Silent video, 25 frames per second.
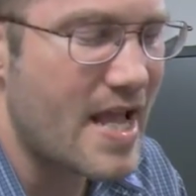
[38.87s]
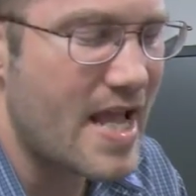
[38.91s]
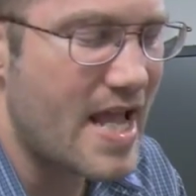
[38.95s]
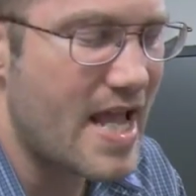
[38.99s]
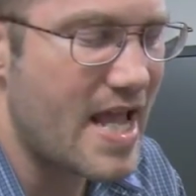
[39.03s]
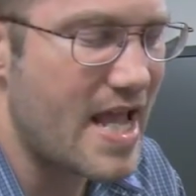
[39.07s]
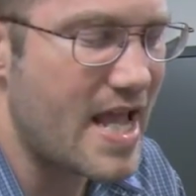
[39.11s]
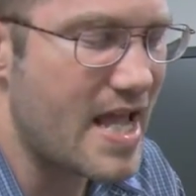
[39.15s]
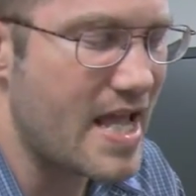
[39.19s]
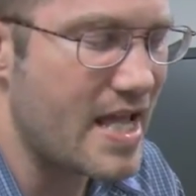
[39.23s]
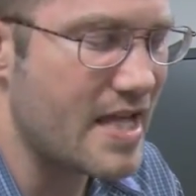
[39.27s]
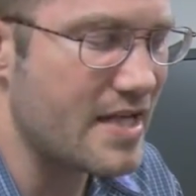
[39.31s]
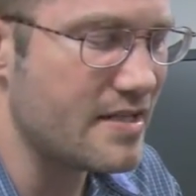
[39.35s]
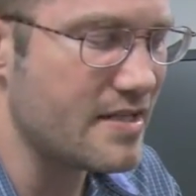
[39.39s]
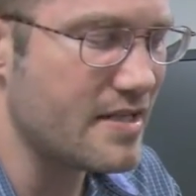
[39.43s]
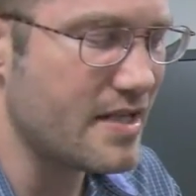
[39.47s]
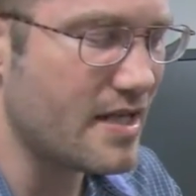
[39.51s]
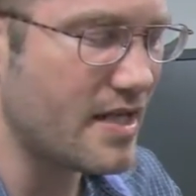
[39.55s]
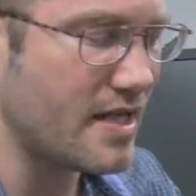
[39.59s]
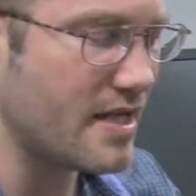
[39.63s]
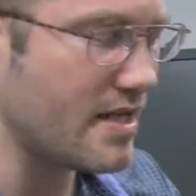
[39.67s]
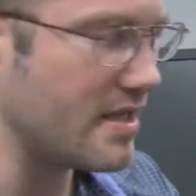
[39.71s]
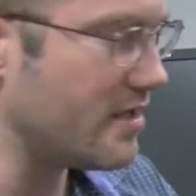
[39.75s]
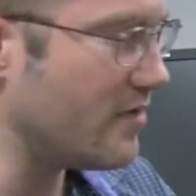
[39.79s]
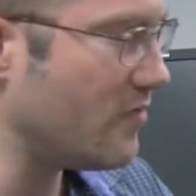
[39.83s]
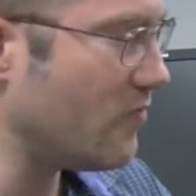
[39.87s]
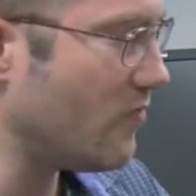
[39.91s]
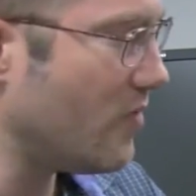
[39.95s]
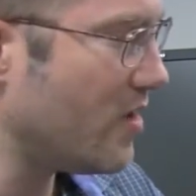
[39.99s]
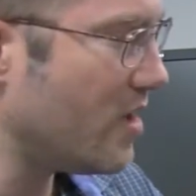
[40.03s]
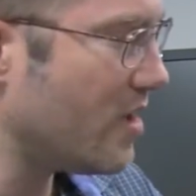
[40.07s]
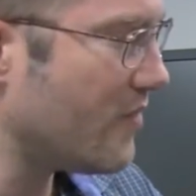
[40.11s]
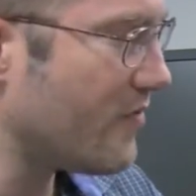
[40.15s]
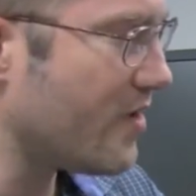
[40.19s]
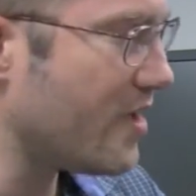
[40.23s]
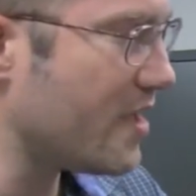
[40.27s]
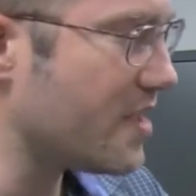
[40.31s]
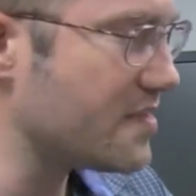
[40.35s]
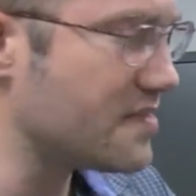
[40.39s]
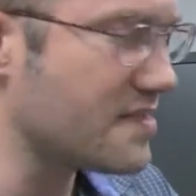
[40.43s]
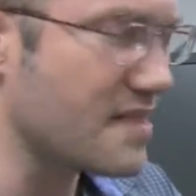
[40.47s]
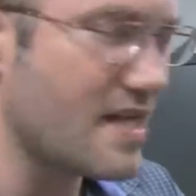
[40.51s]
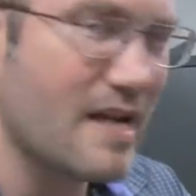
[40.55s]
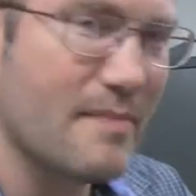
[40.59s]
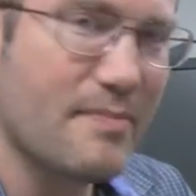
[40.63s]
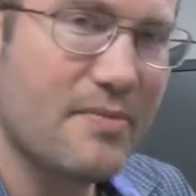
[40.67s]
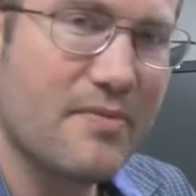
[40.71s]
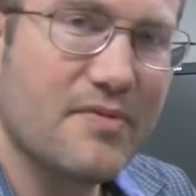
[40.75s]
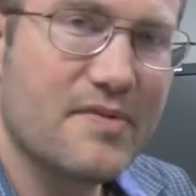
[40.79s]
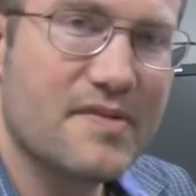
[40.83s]
And one of our
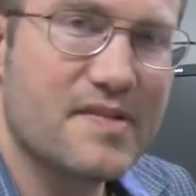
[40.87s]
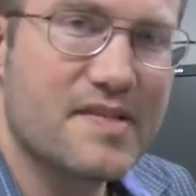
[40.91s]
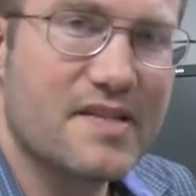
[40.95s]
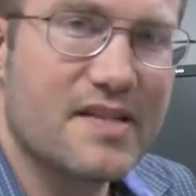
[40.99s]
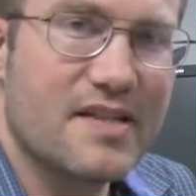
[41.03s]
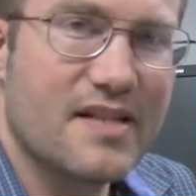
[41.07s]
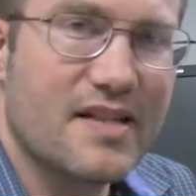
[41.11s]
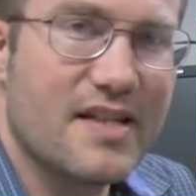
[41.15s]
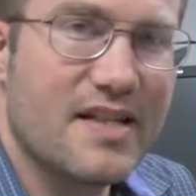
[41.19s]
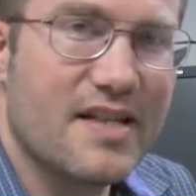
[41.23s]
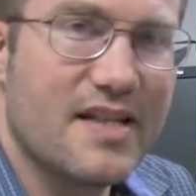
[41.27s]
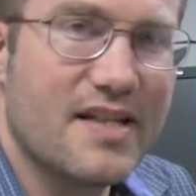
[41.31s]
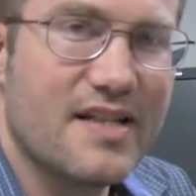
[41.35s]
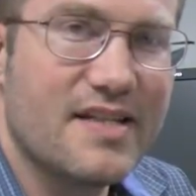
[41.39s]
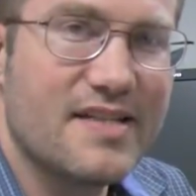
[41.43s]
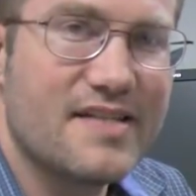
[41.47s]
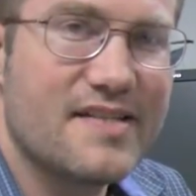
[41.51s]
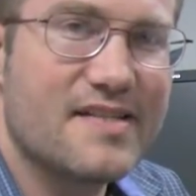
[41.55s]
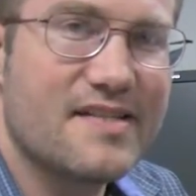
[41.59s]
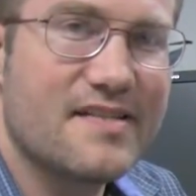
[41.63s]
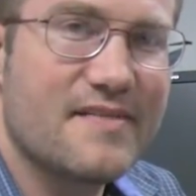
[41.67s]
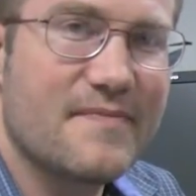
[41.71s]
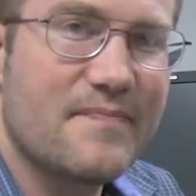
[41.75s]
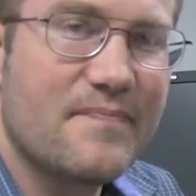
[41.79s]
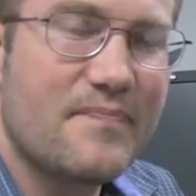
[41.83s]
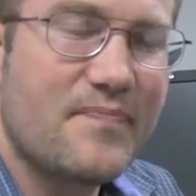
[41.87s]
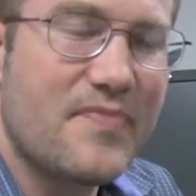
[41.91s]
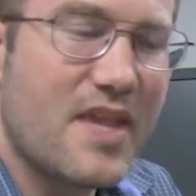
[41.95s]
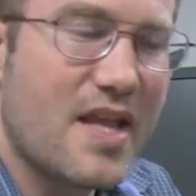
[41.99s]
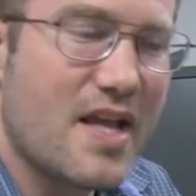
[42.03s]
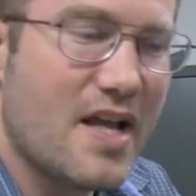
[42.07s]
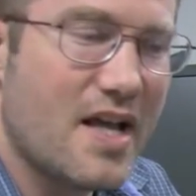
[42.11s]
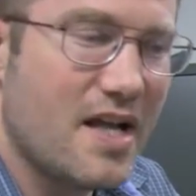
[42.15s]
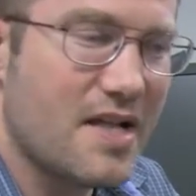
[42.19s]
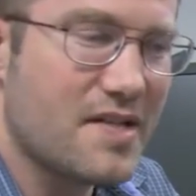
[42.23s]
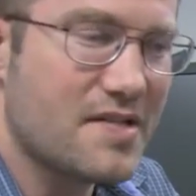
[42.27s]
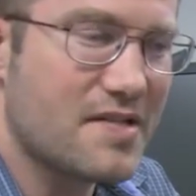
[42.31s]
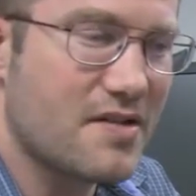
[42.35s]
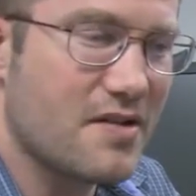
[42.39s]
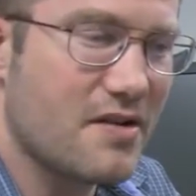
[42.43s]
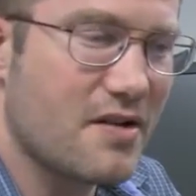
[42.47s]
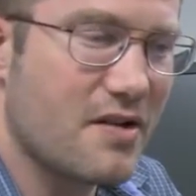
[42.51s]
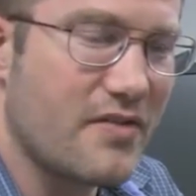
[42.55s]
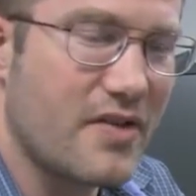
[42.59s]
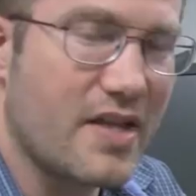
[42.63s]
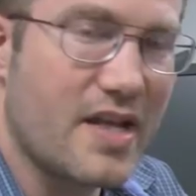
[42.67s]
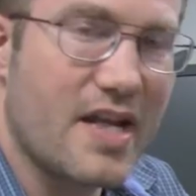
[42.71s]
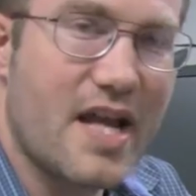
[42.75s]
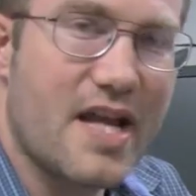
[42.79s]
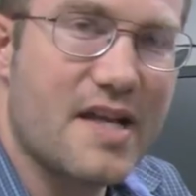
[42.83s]
examples is a
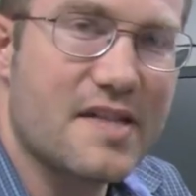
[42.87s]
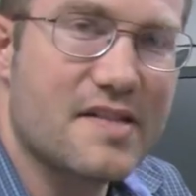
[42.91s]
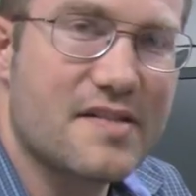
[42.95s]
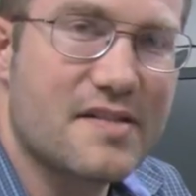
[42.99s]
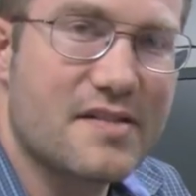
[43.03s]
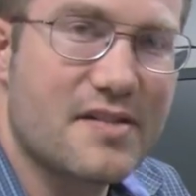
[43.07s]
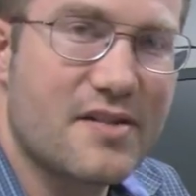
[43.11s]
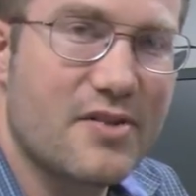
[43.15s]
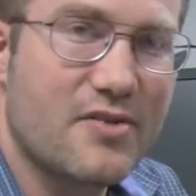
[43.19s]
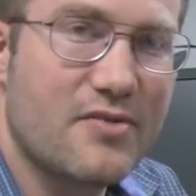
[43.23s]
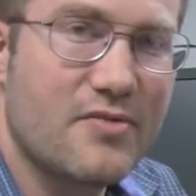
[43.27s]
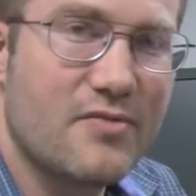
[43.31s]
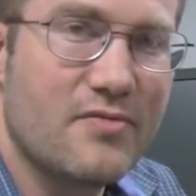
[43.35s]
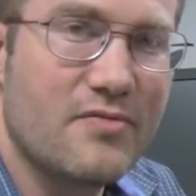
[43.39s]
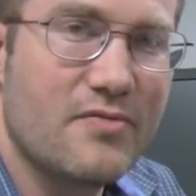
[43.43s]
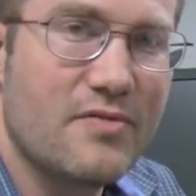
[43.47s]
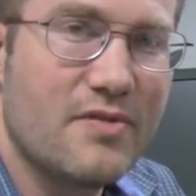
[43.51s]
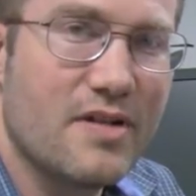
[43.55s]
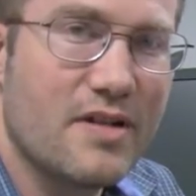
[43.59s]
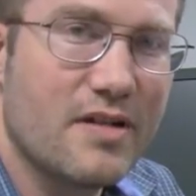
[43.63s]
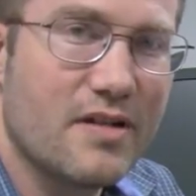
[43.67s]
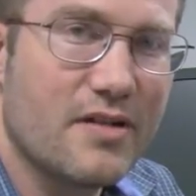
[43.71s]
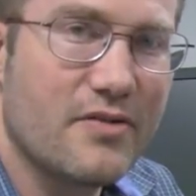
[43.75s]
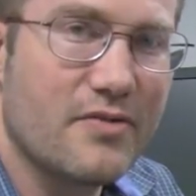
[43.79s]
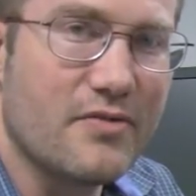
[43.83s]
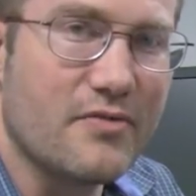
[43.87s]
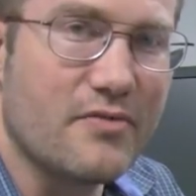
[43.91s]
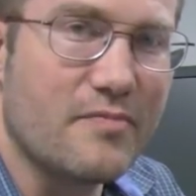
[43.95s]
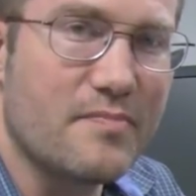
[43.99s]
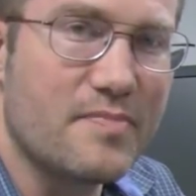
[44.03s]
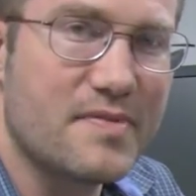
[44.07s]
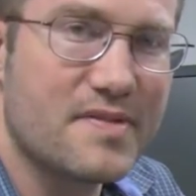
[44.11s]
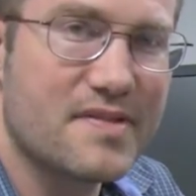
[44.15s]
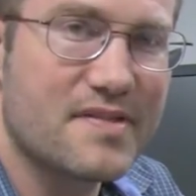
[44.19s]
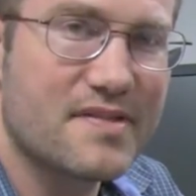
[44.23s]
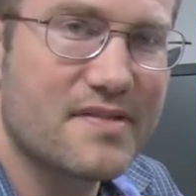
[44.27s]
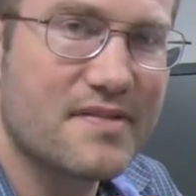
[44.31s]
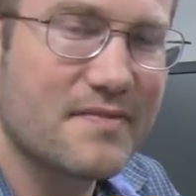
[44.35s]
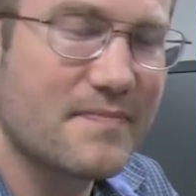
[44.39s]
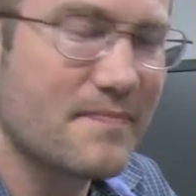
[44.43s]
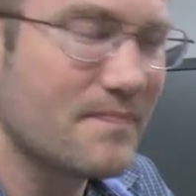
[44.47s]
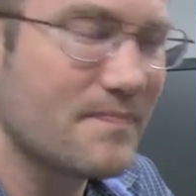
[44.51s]
circuit that has two loops.